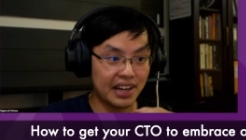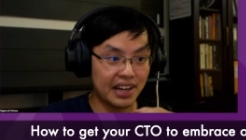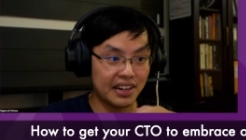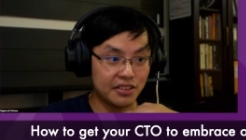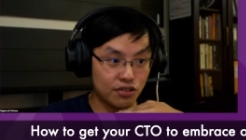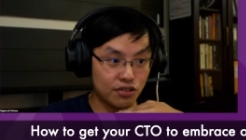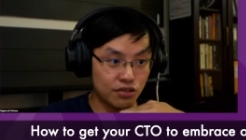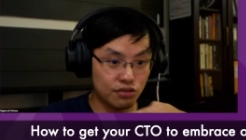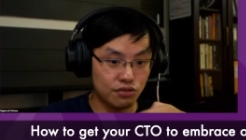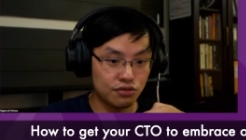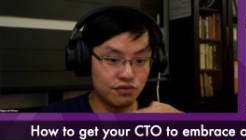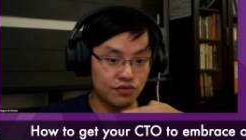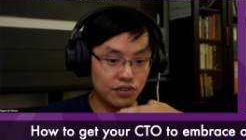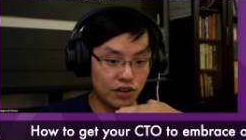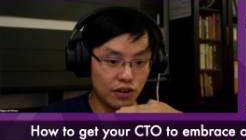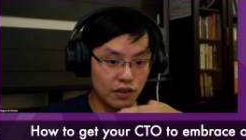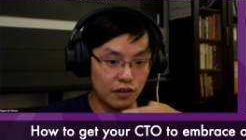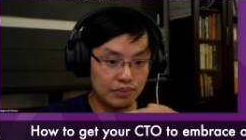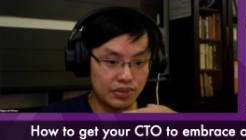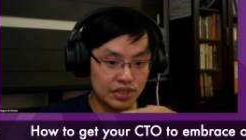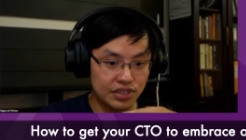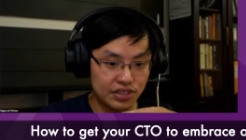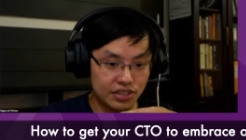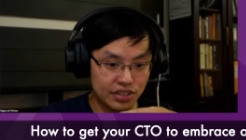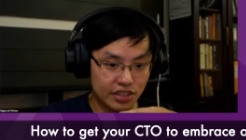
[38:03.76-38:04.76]
tone for
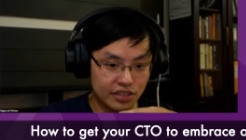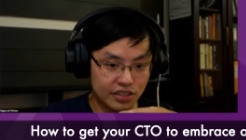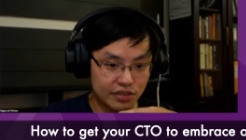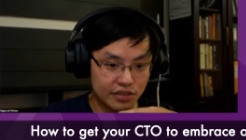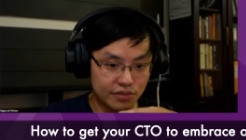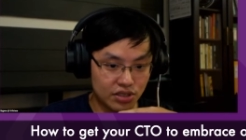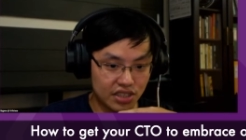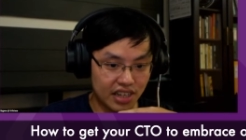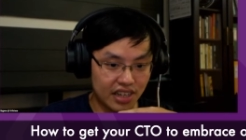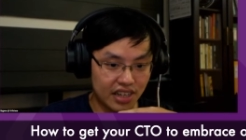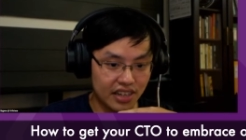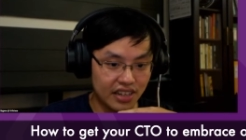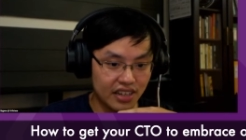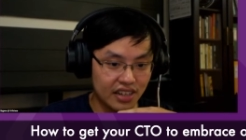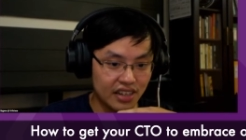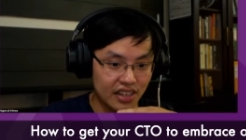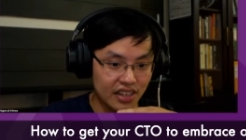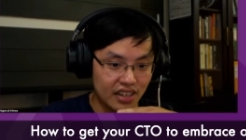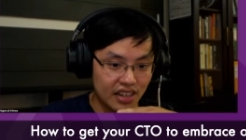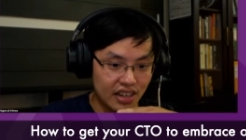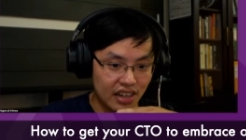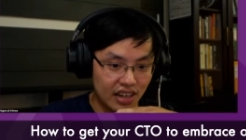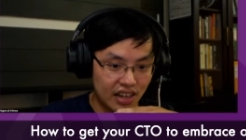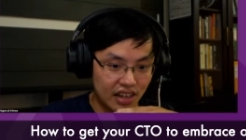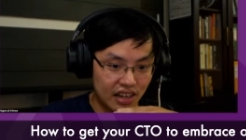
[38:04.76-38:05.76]
open source project.
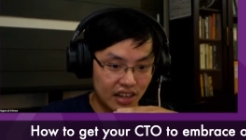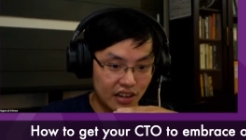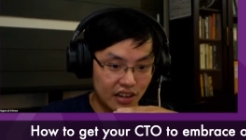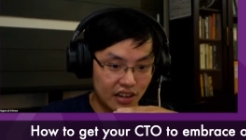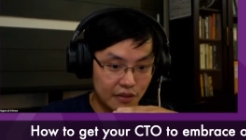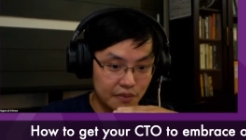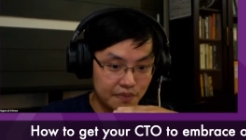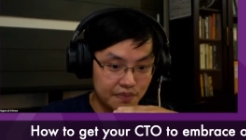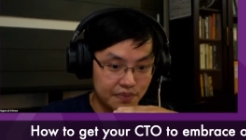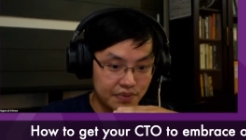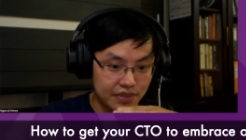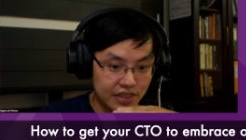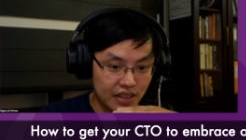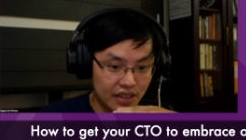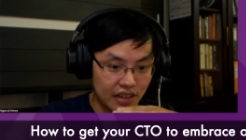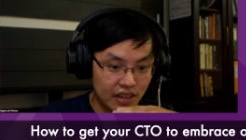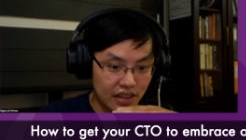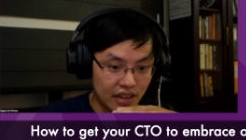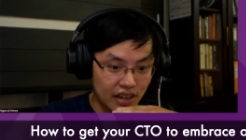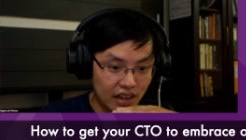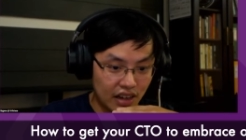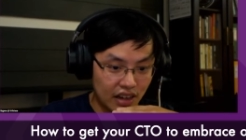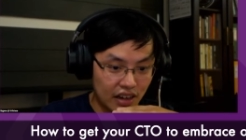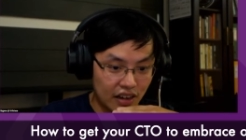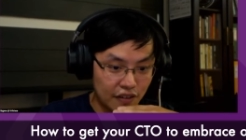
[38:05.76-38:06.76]

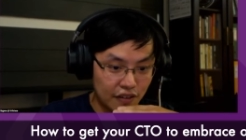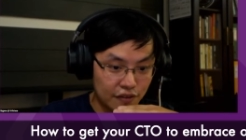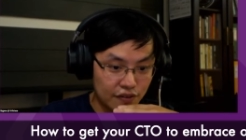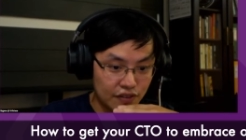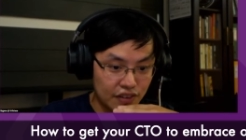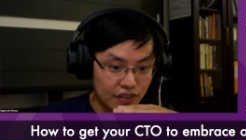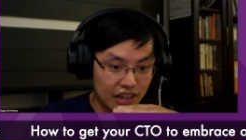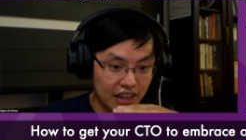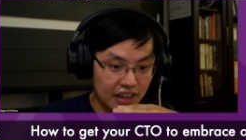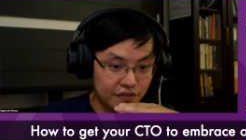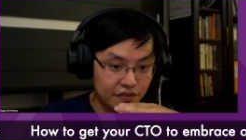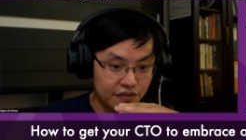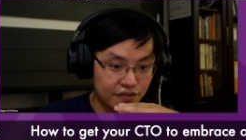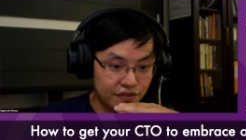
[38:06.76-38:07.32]
And